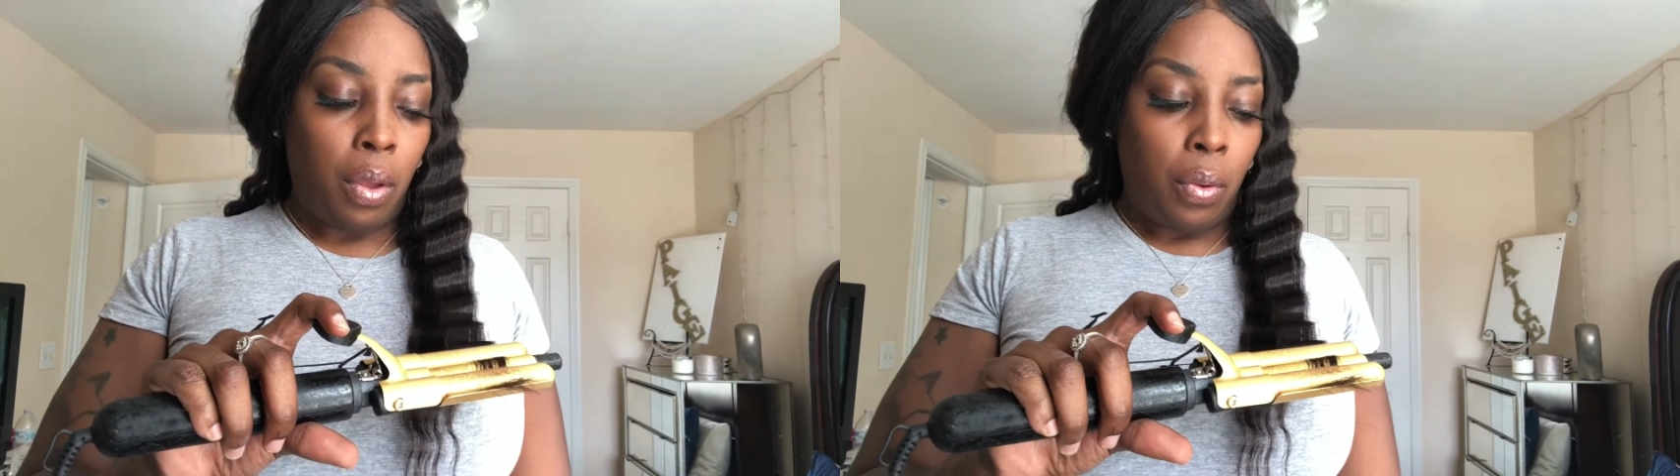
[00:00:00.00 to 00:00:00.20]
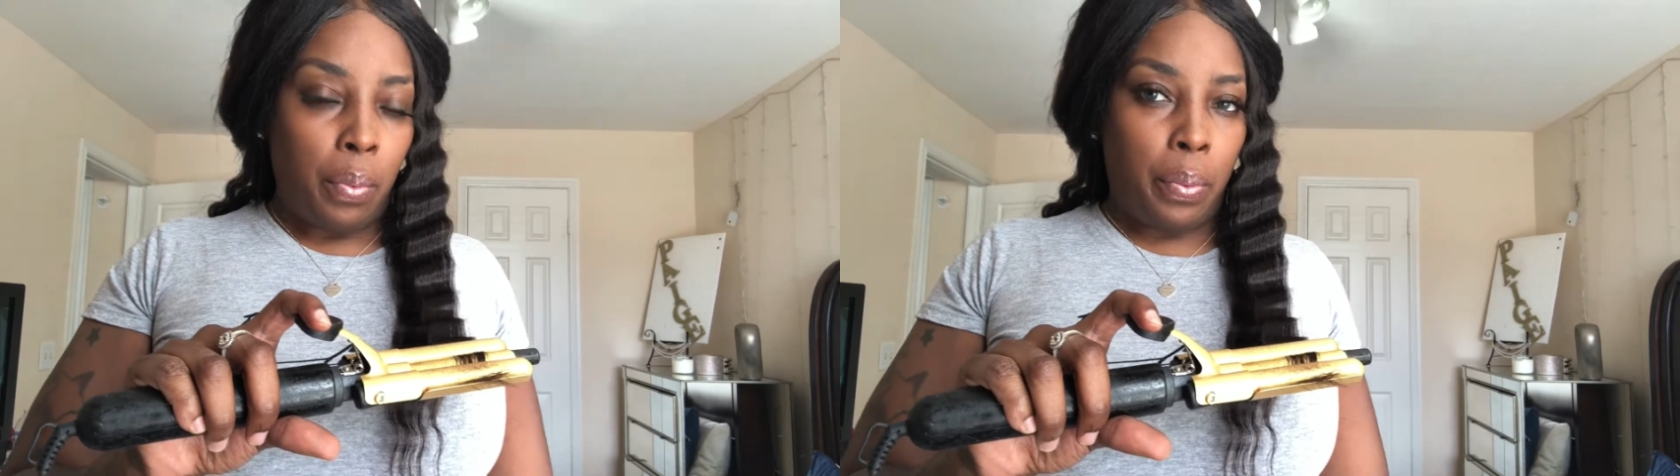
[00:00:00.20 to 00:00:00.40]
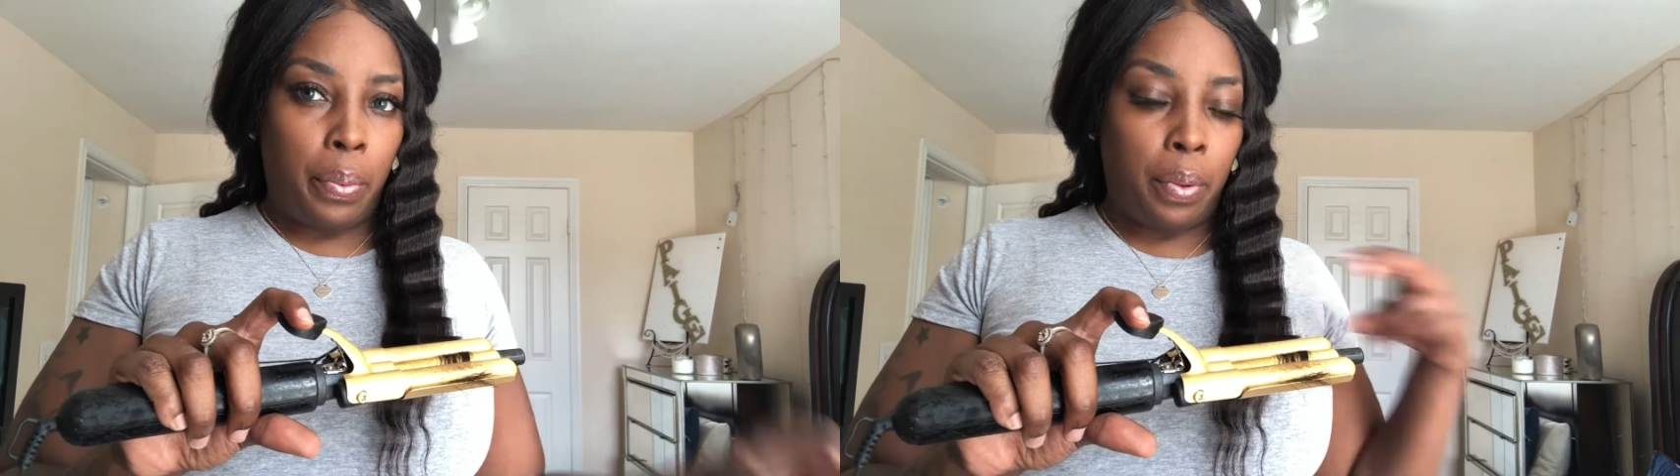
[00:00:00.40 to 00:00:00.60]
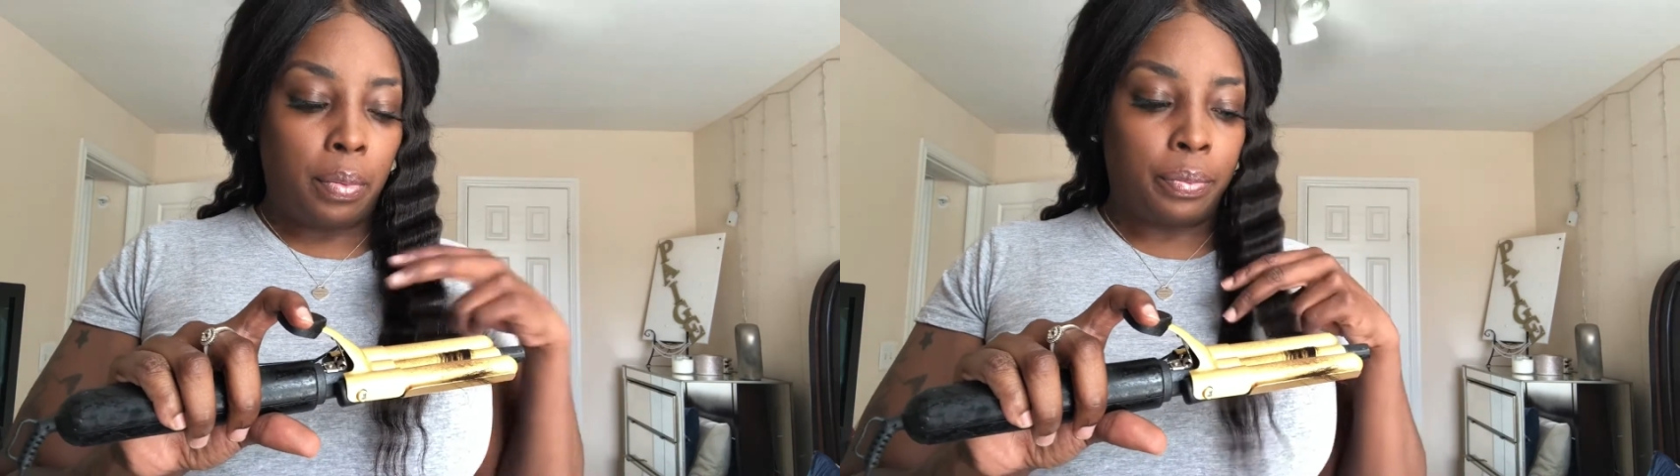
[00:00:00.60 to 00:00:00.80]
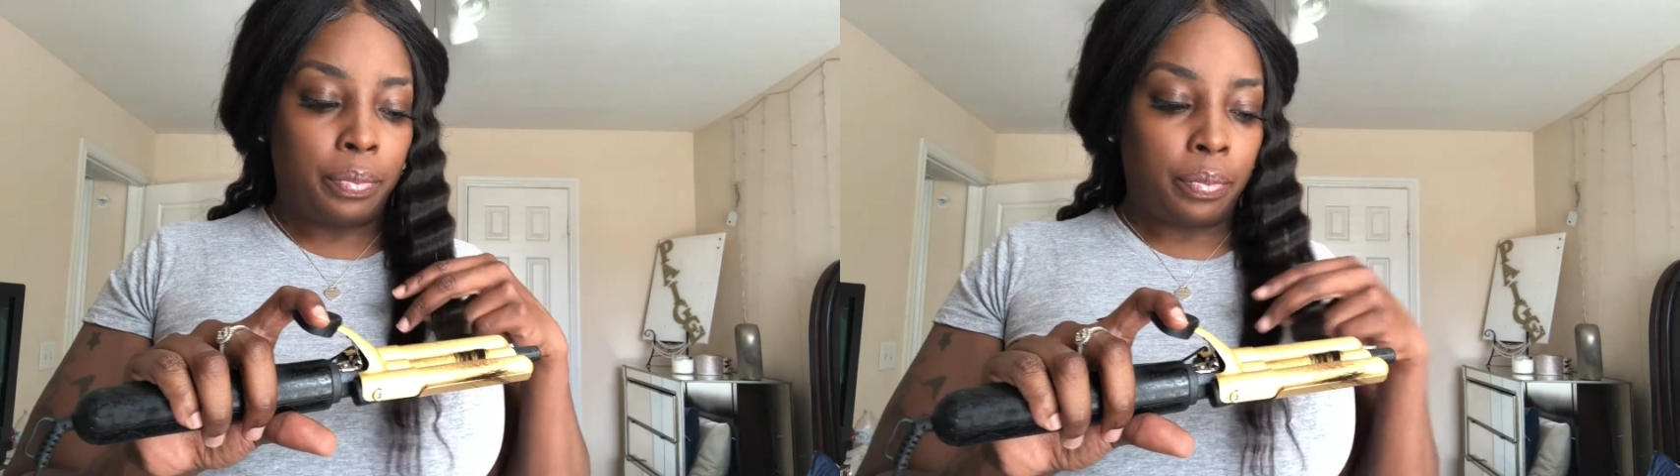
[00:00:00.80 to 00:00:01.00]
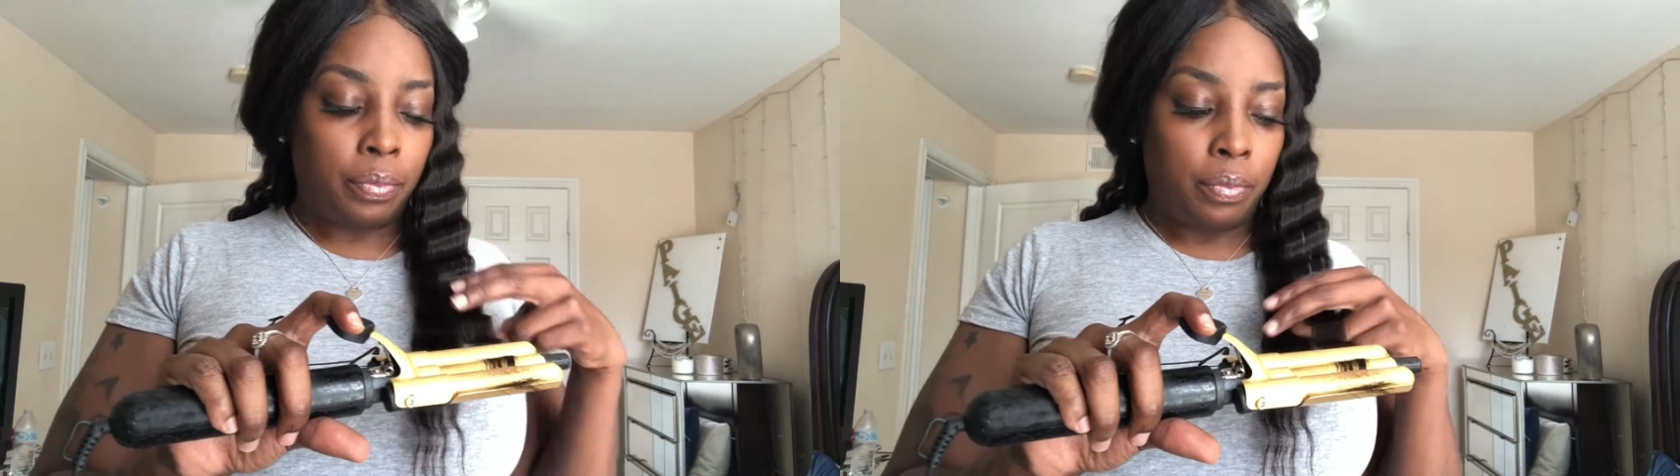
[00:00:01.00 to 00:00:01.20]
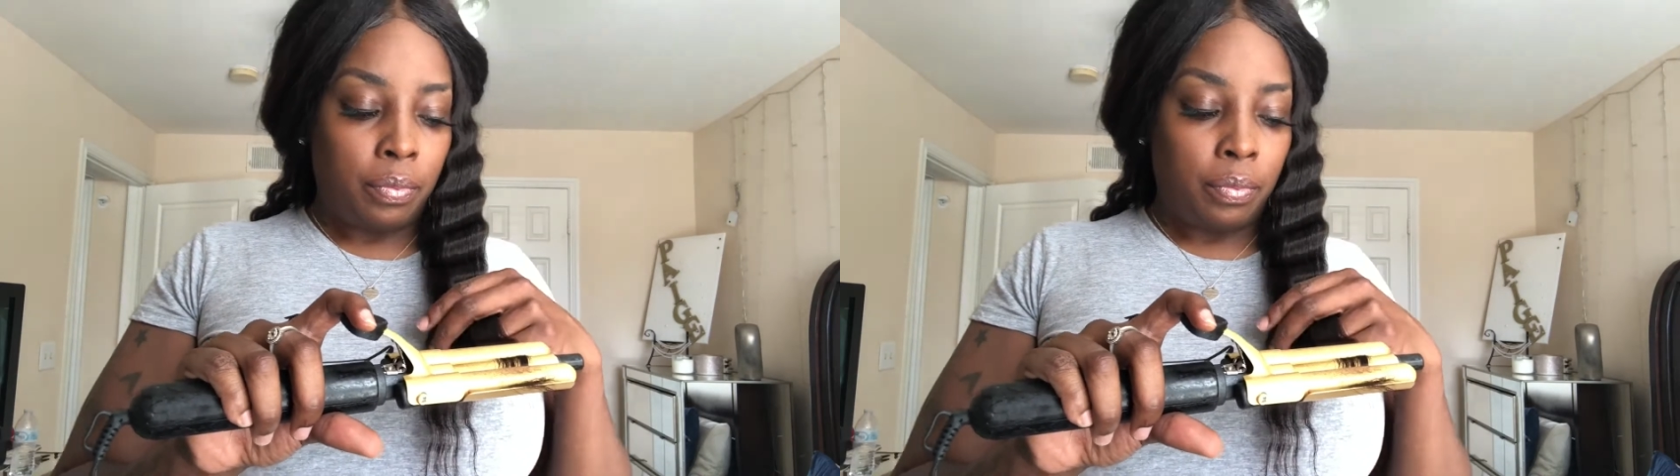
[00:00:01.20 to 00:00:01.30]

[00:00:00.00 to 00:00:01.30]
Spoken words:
shampoo and conditioner.